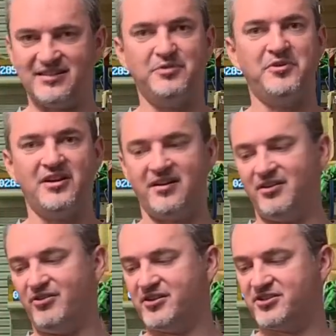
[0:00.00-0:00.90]
Here we are,
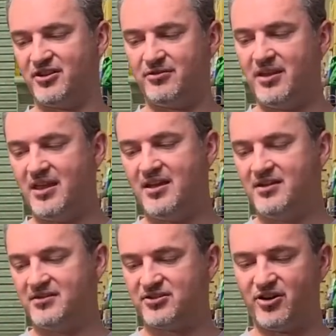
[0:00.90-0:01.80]
guys. So
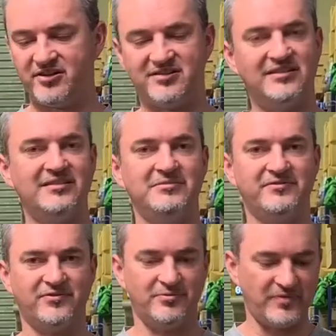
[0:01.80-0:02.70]
sky's the limit
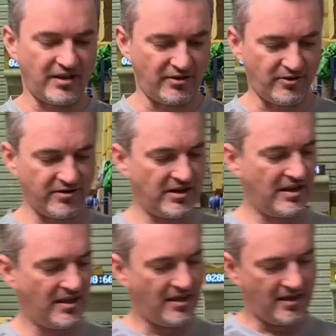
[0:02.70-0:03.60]
from now on.
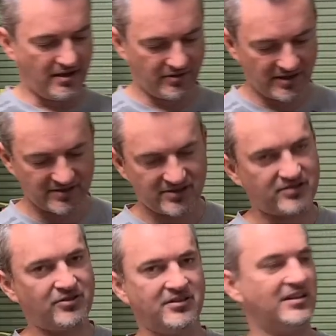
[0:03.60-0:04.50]
I think it's just
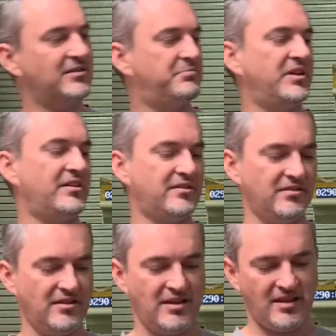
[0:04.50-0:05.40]
going to get better,
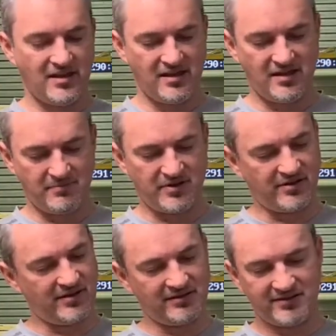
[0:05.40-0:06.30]
but I
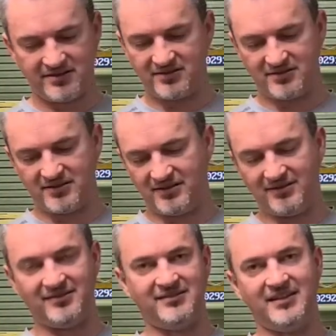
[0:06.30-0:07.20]
think this is a
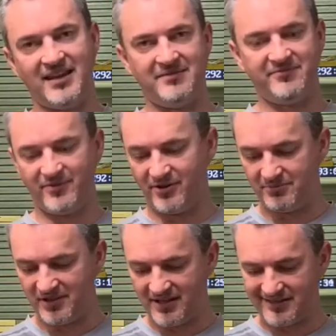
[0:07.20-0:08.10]
damn fine
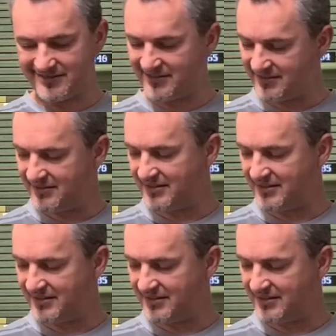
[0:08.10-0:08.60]
blaster.